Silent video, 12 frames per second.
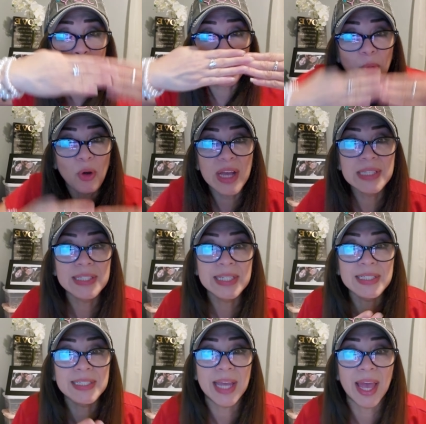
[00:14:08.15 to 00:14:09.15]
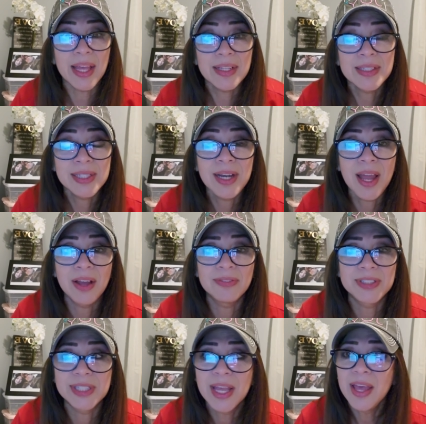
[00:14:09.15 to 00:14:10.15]
Present tense,
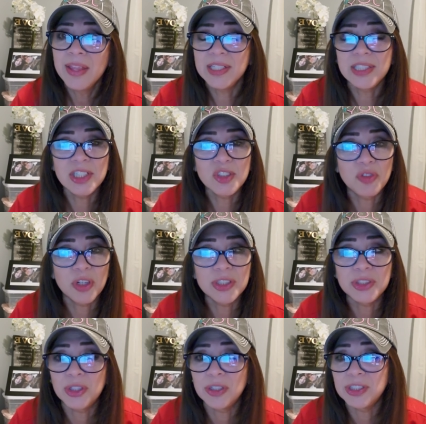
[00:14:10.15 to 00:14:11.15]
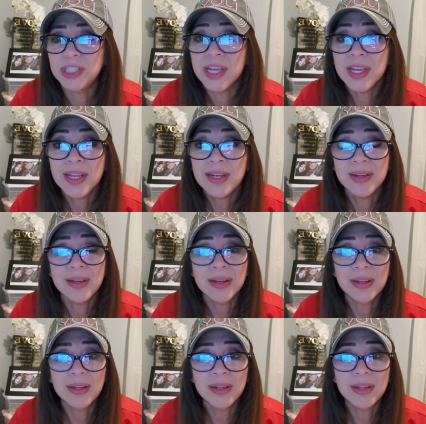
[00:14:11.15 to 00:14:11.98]
loves. This is verse 13.